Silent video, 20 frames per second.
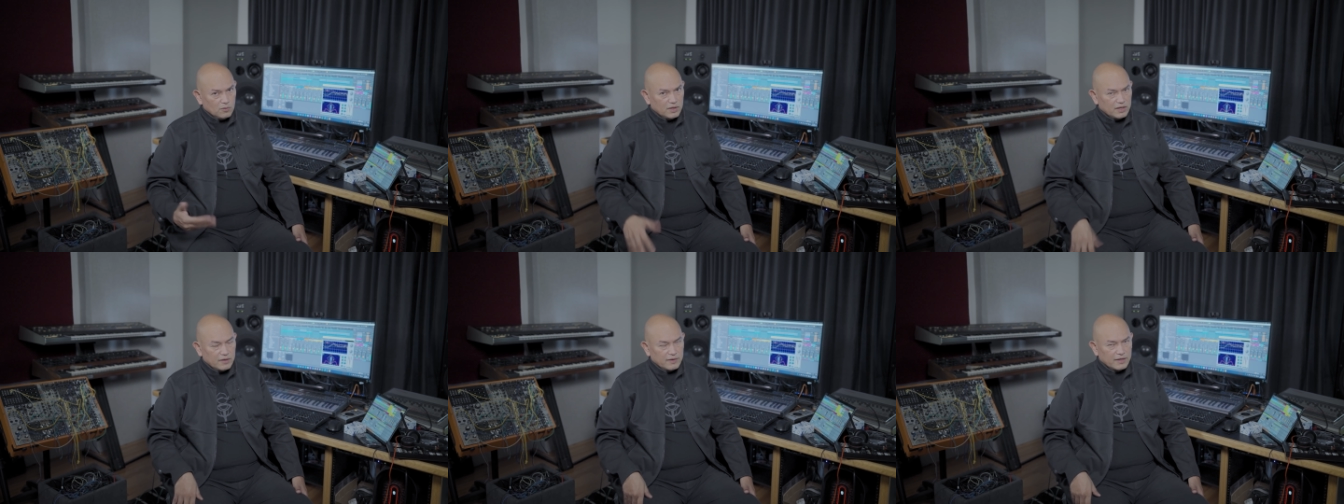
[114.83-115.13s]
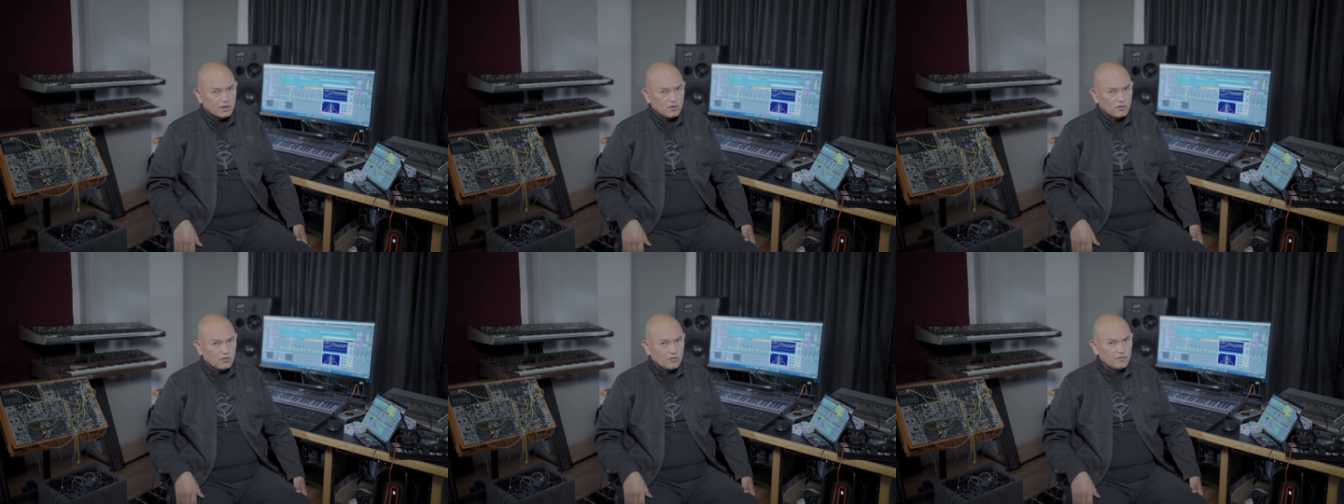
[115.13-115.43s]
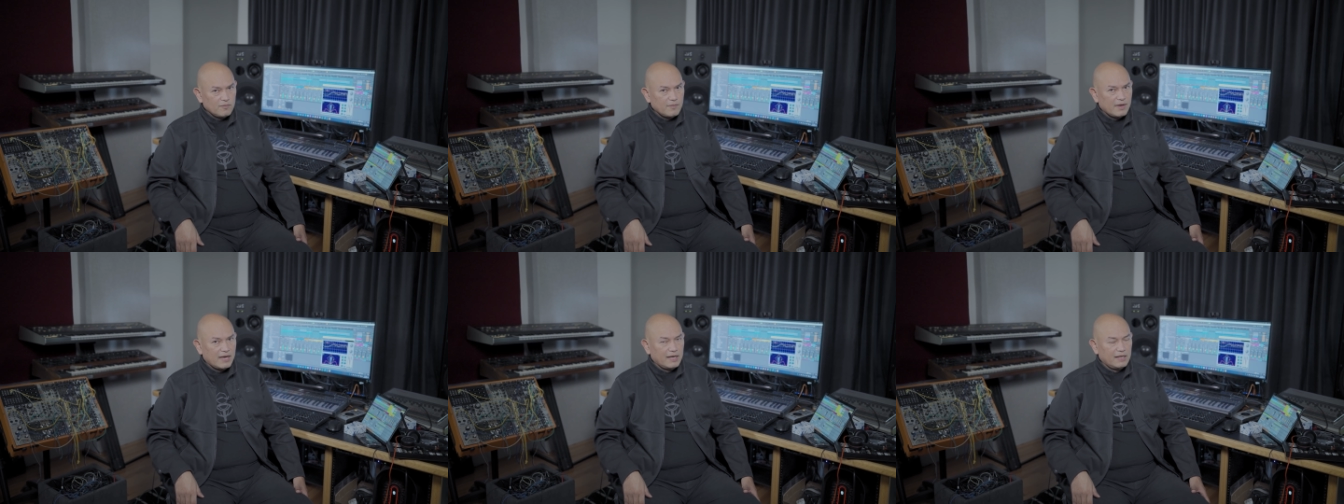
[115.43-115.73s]
one record
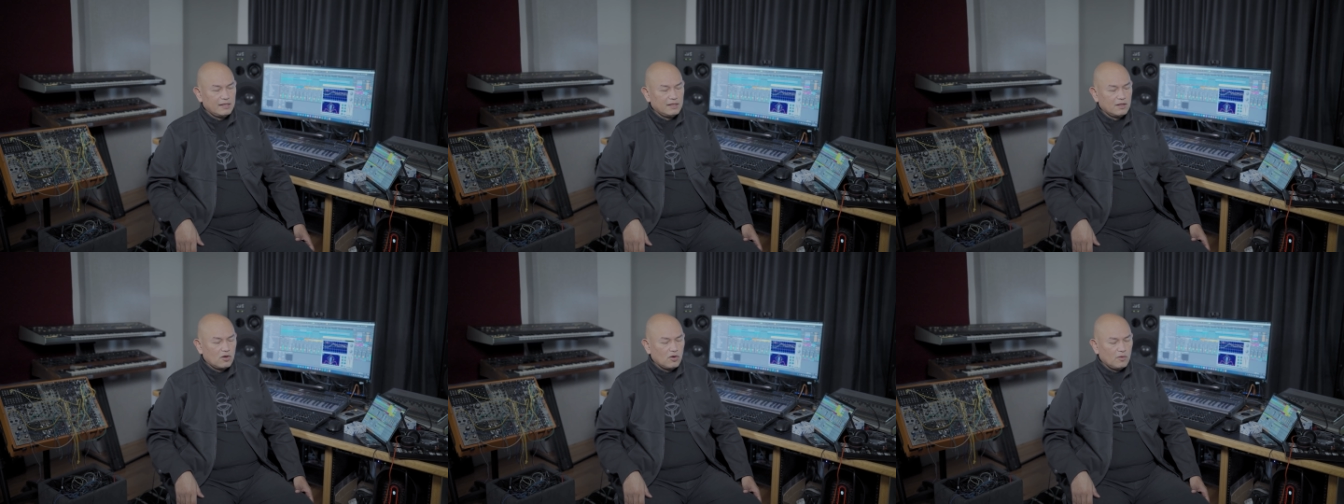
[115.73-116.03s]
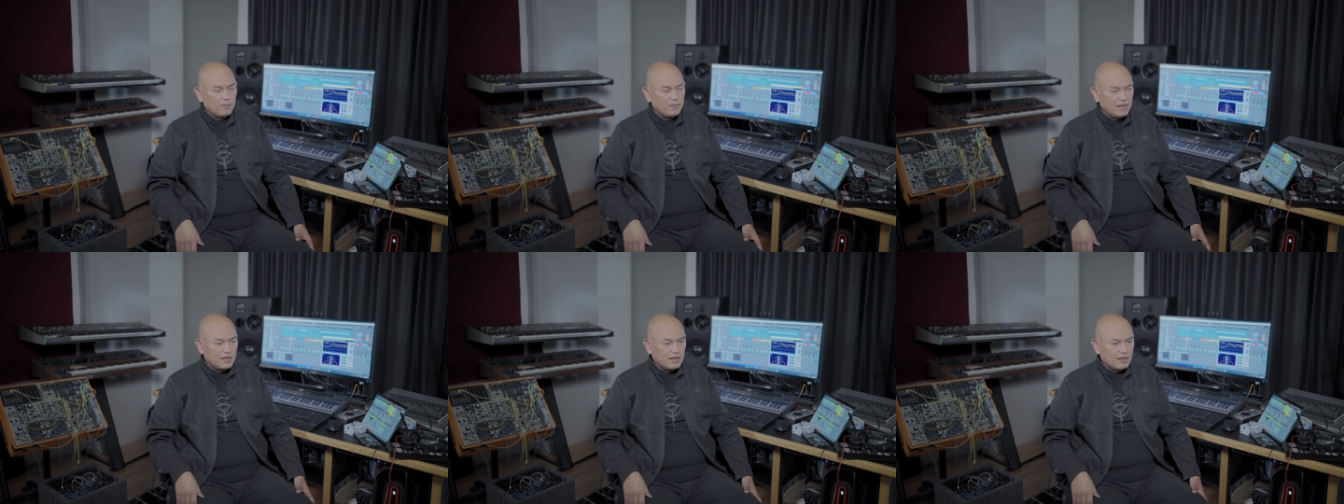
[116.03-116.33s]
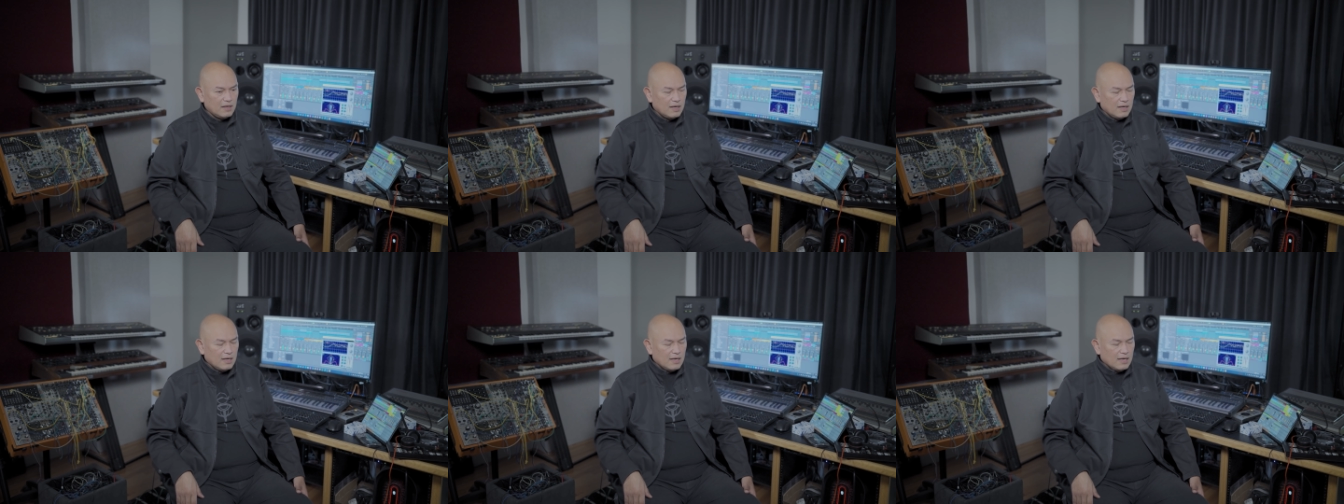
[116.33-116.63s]
of mine
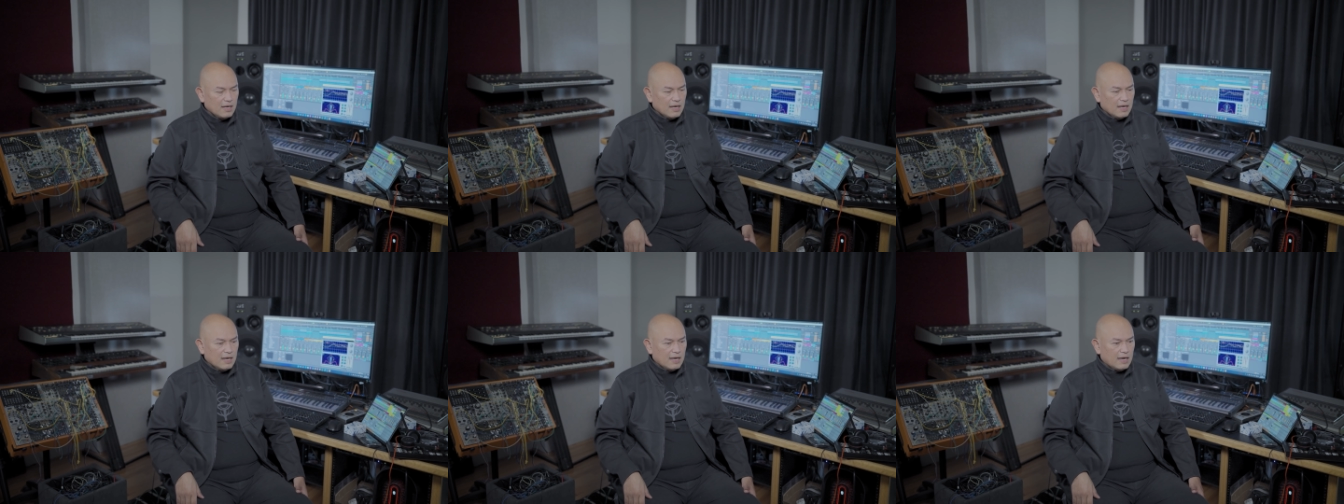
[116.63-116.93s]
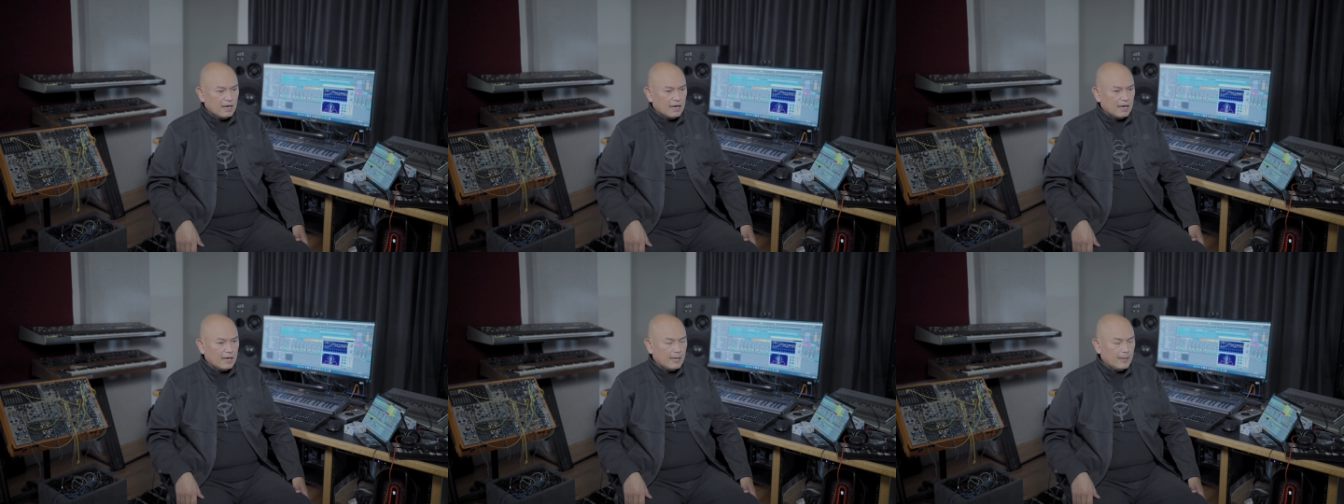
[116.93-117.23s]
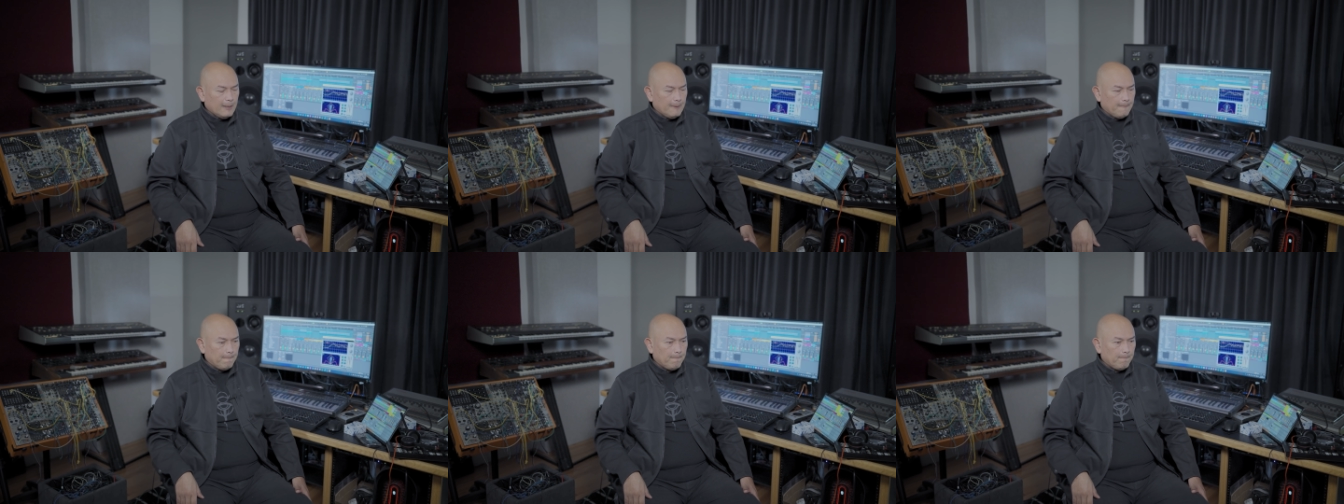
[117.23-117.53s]
coming.
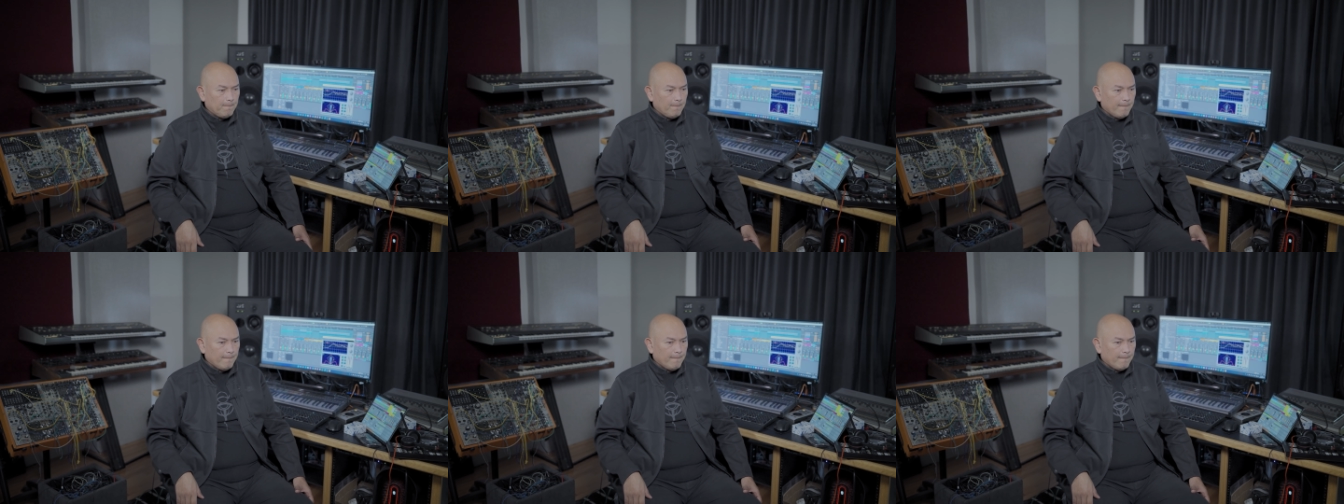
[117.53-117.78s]
Um,